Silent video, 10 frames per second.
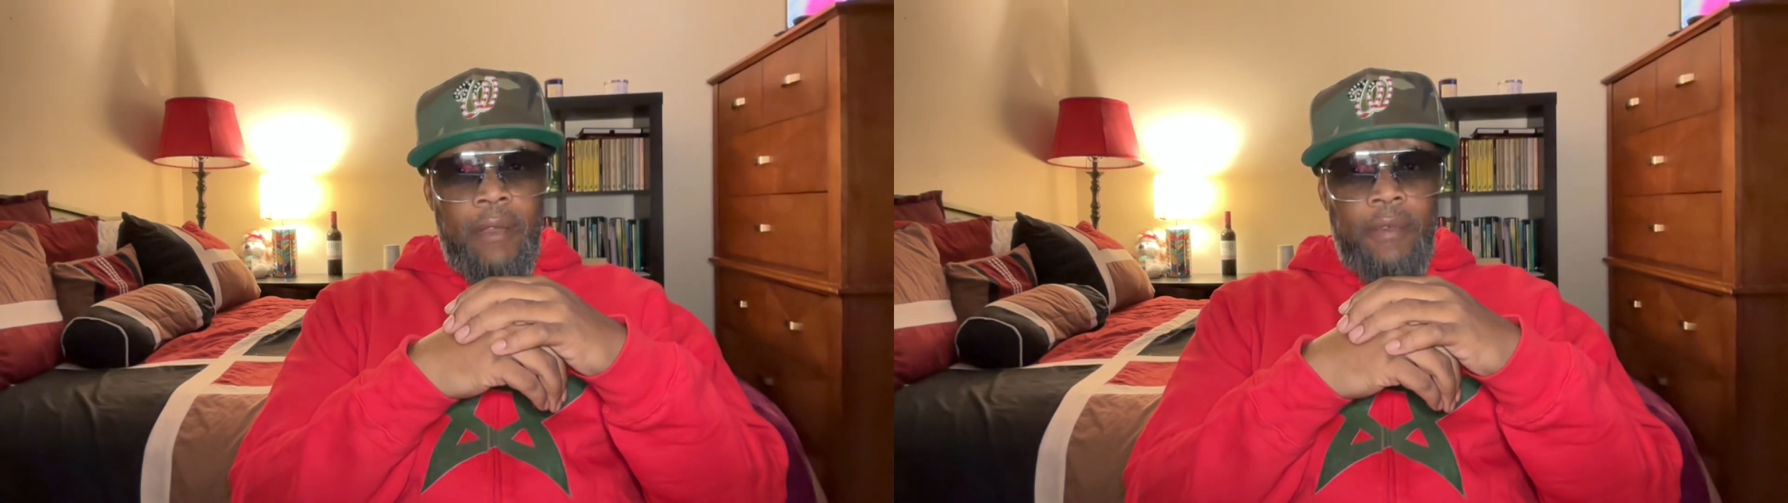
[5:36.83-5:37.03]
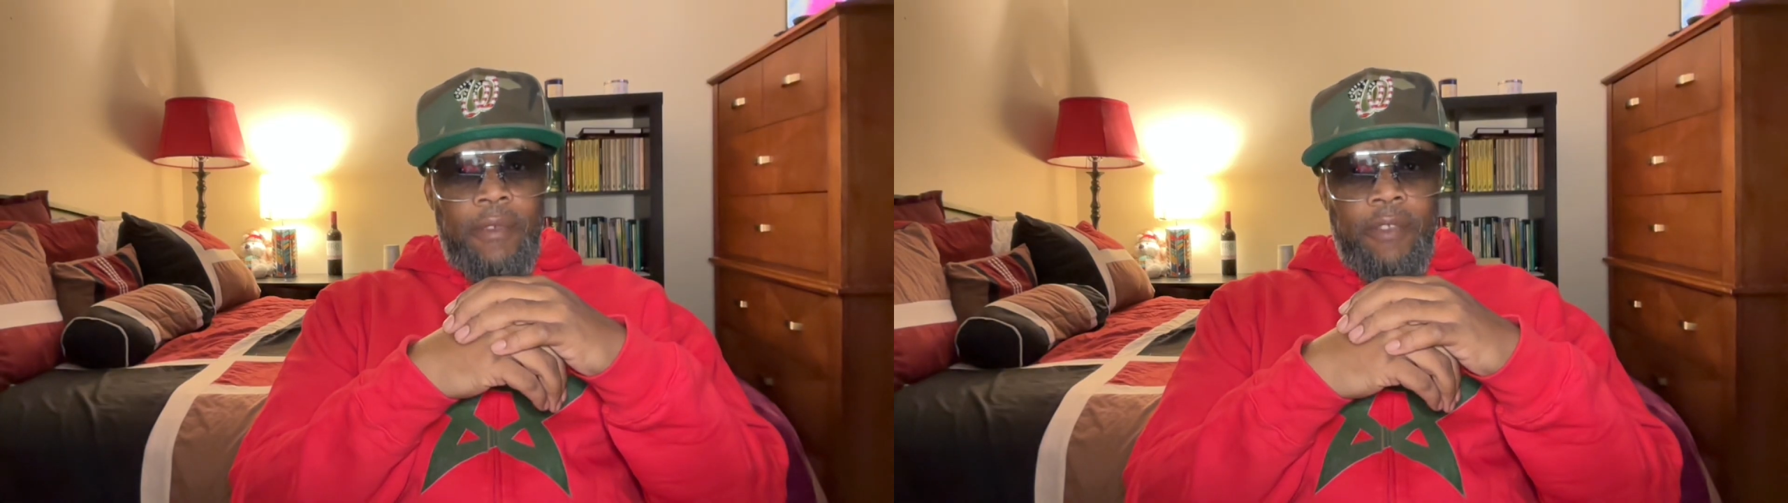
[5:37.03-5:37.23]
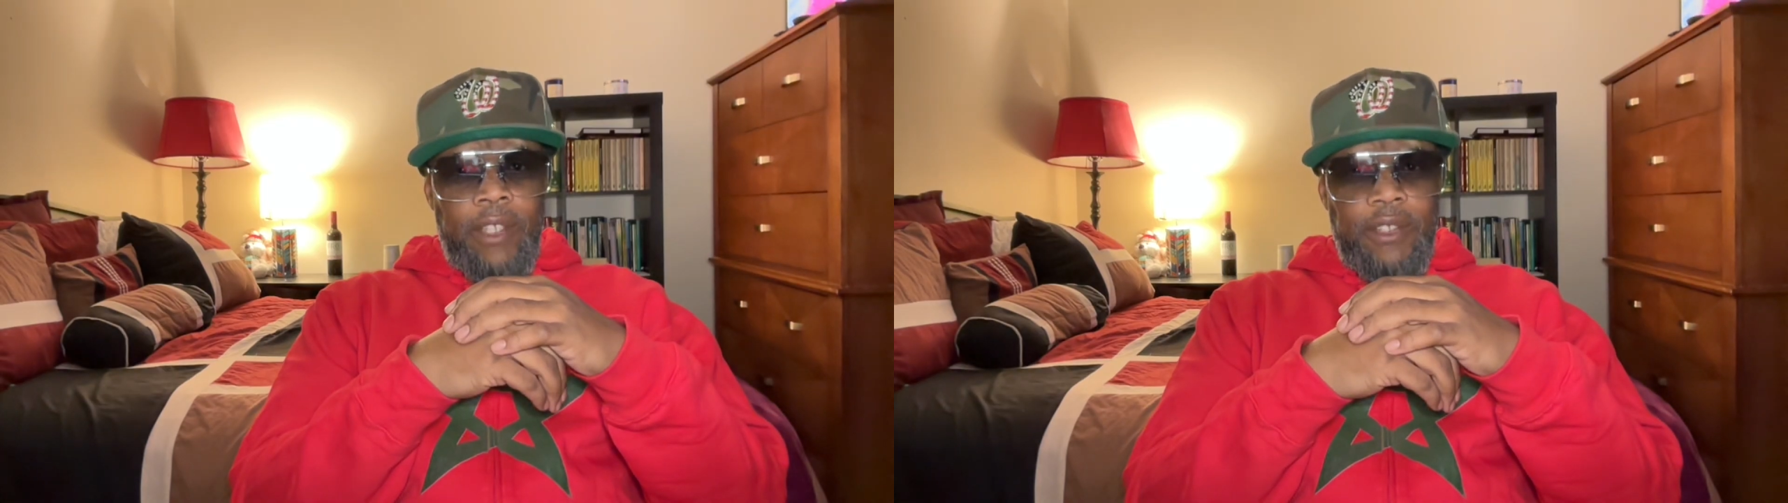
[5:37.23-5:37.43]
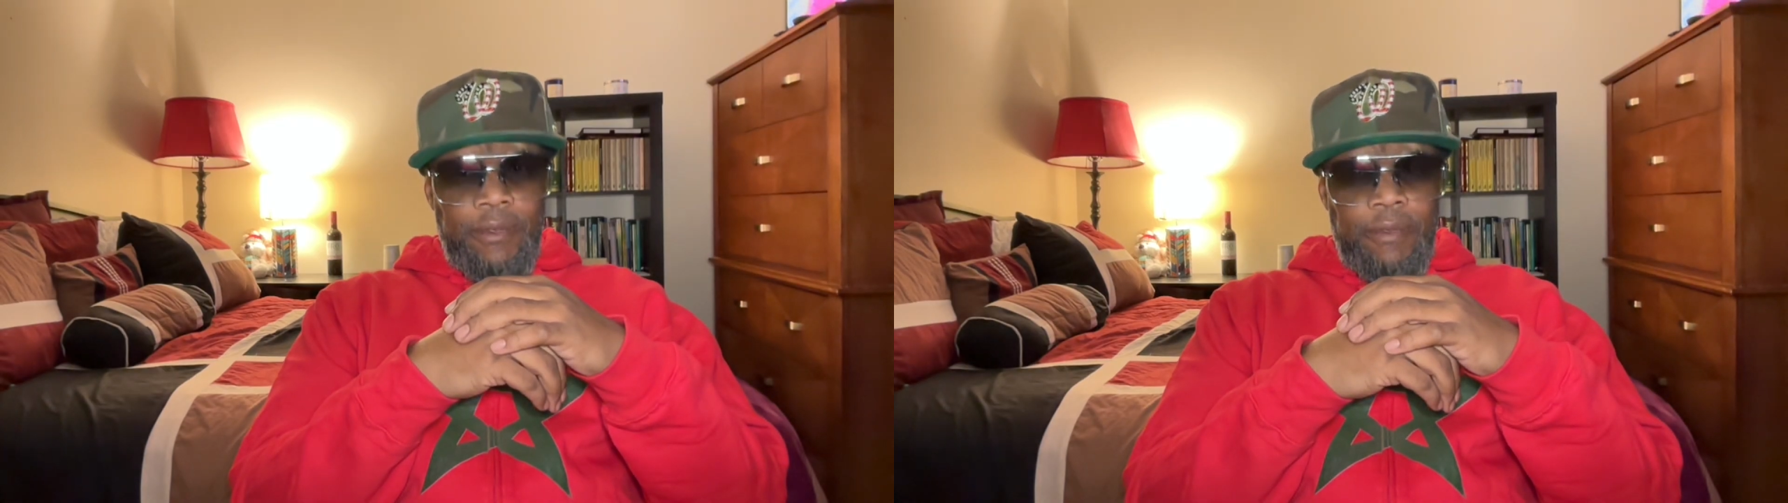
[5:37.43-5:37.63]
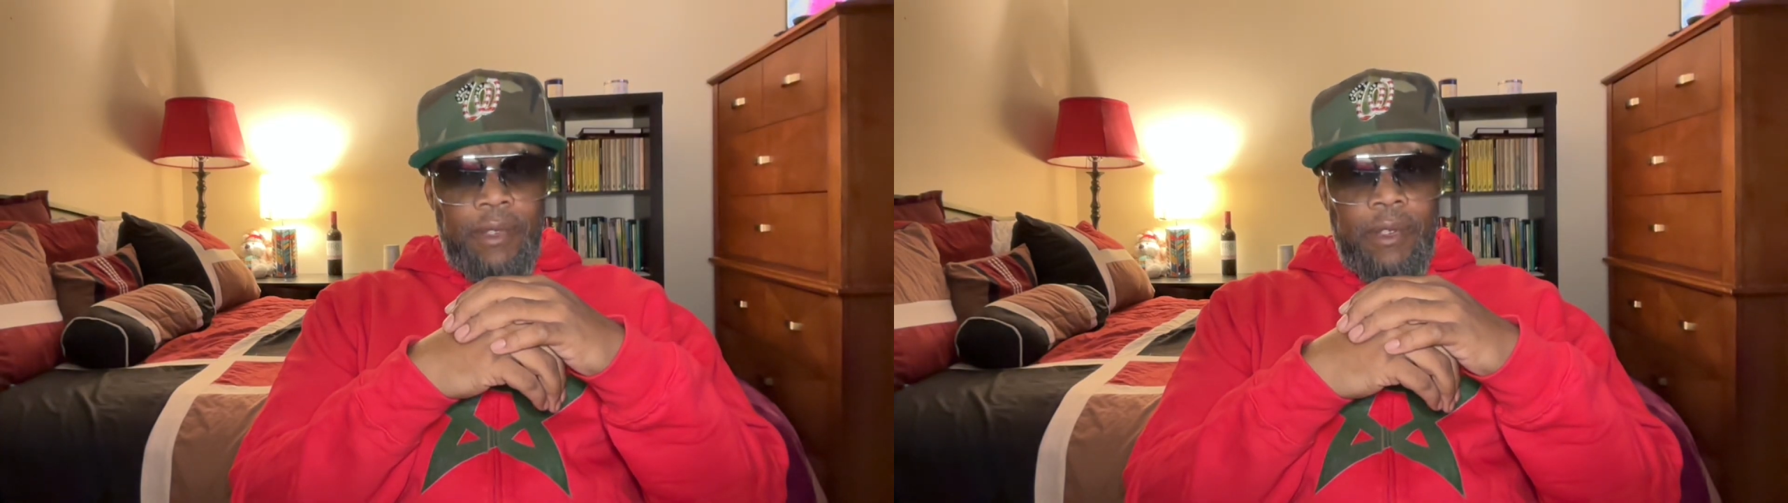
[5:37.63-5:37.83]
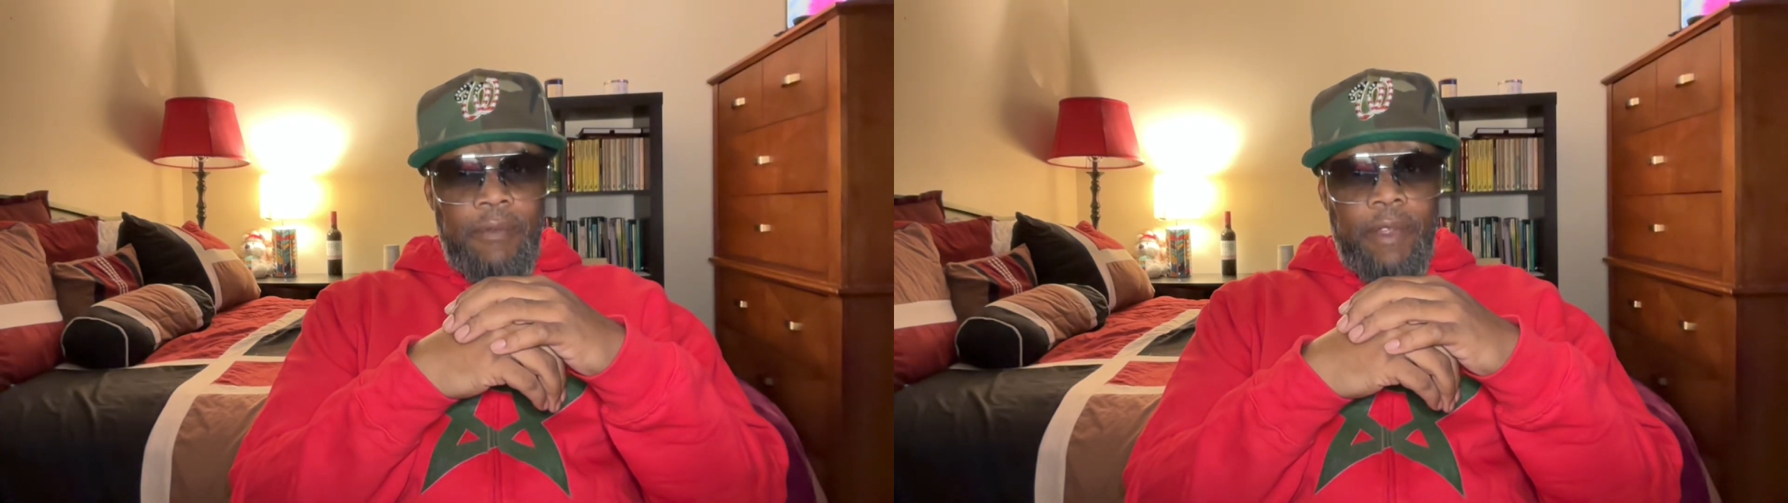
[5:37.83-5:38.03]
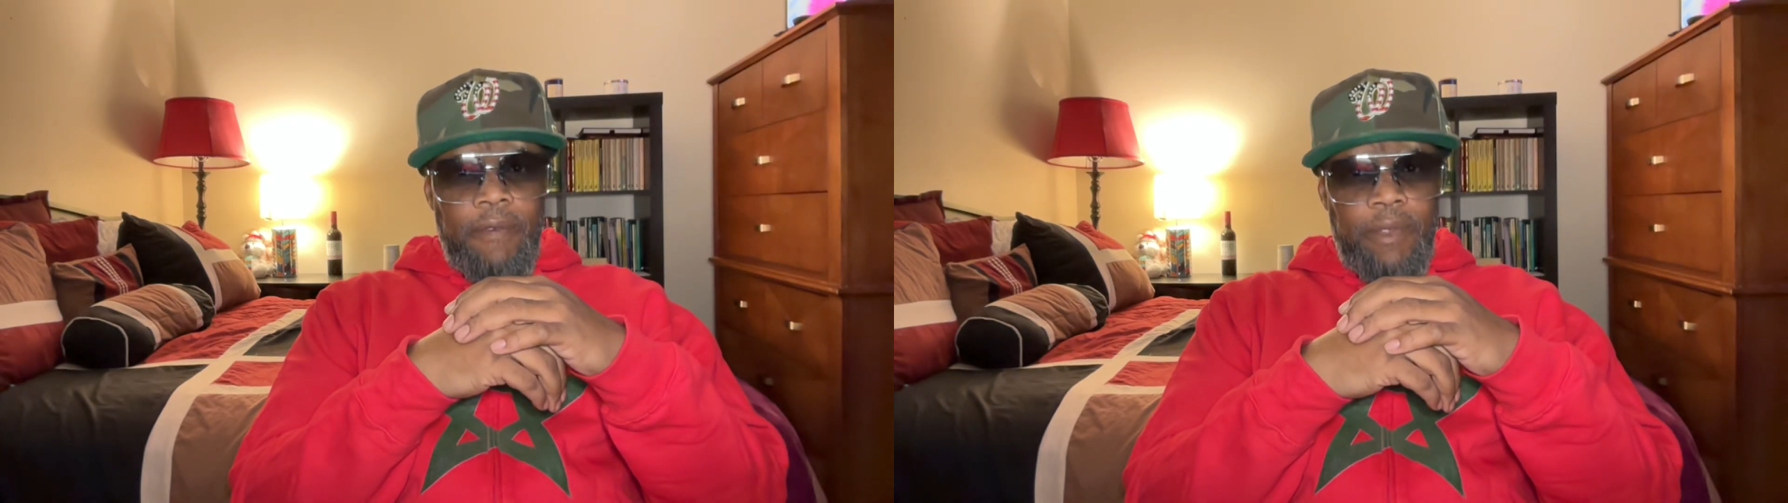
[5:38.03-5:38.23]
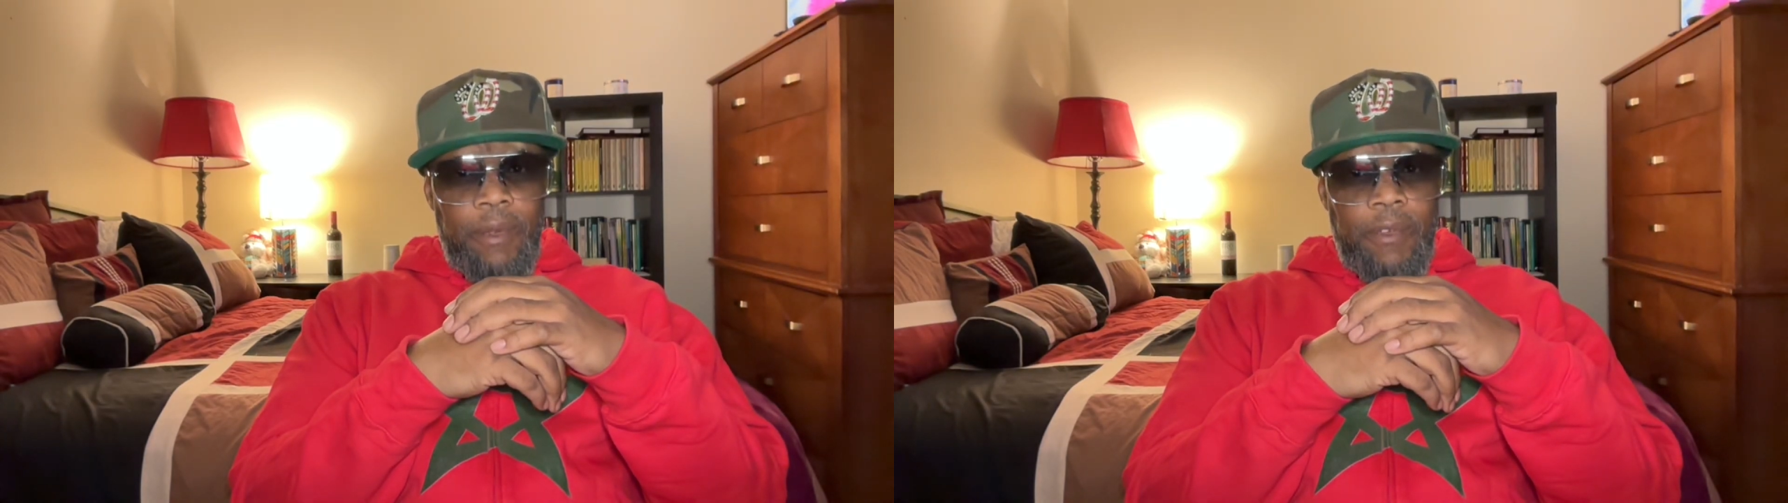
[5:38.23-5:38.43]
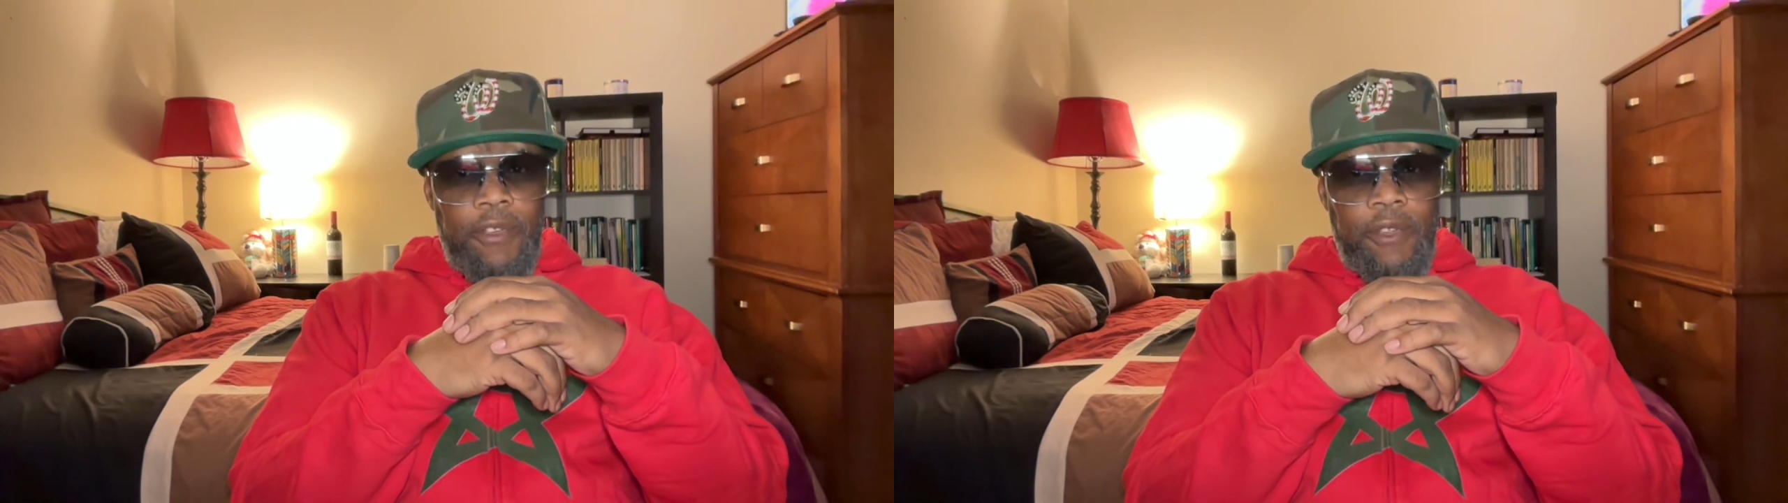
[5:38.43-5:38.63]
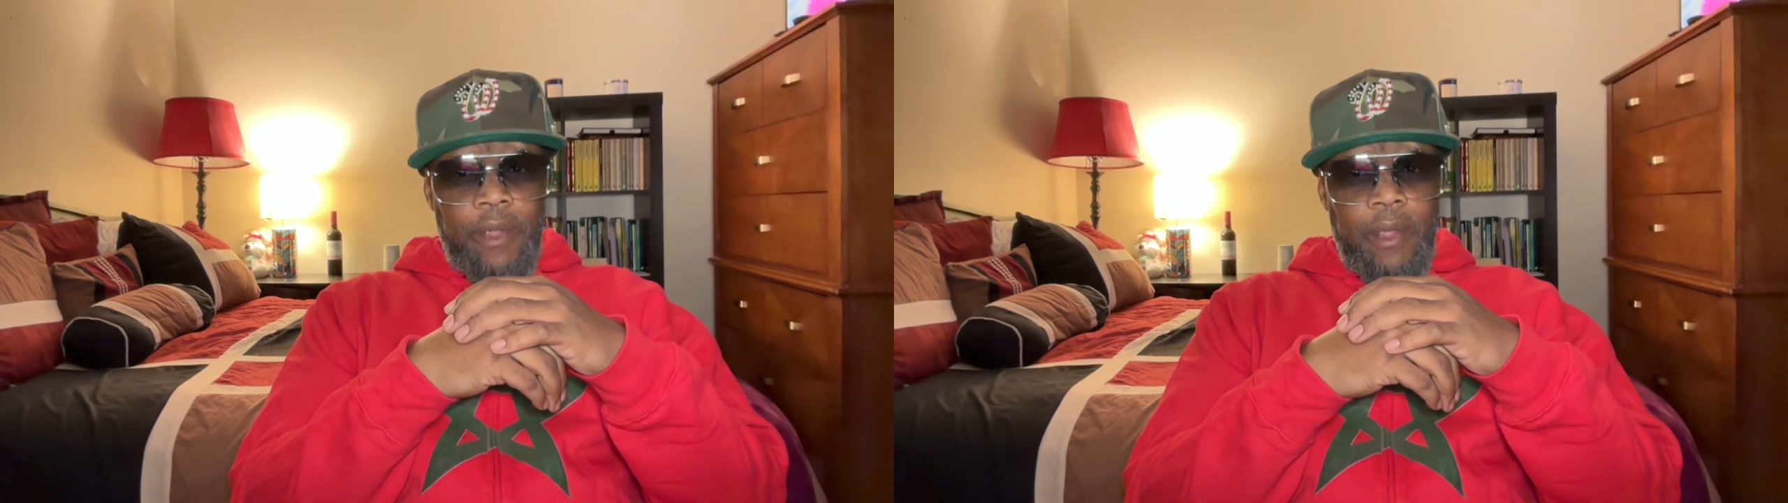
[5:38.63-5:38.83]
for
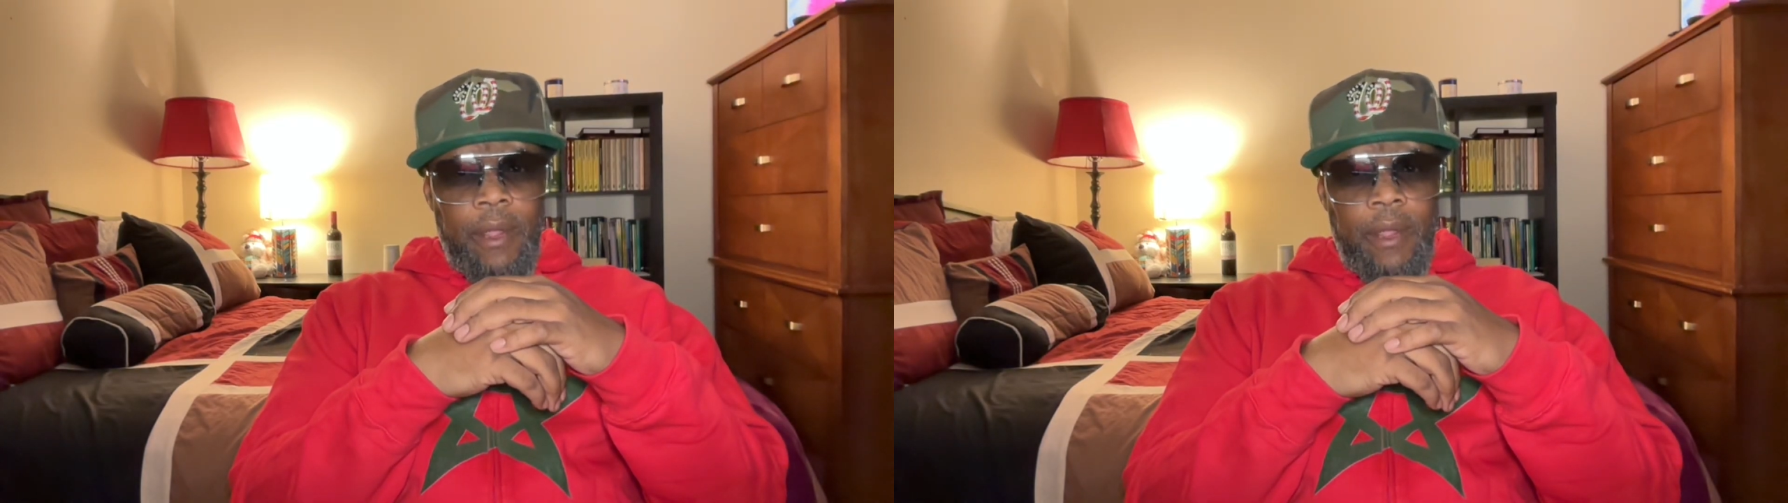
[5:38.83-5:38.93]
refuge.